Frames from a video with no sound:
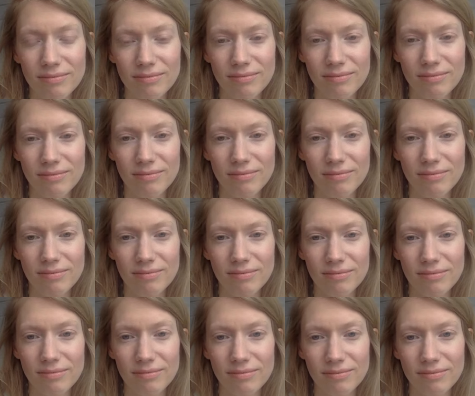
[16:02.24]

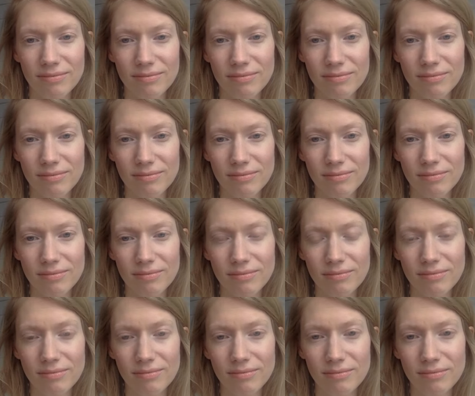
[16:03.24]

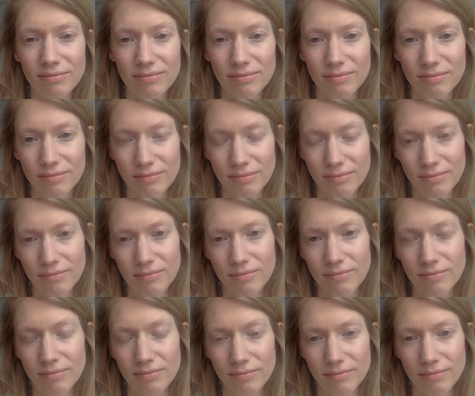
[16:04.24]

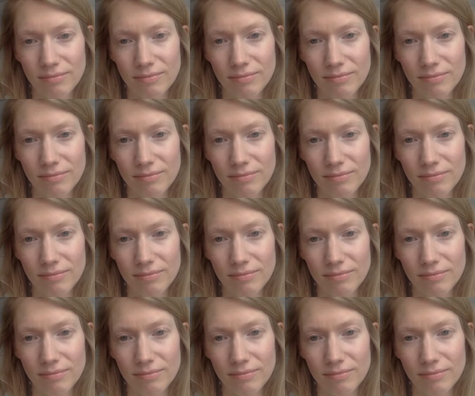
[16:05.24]
(not speaking)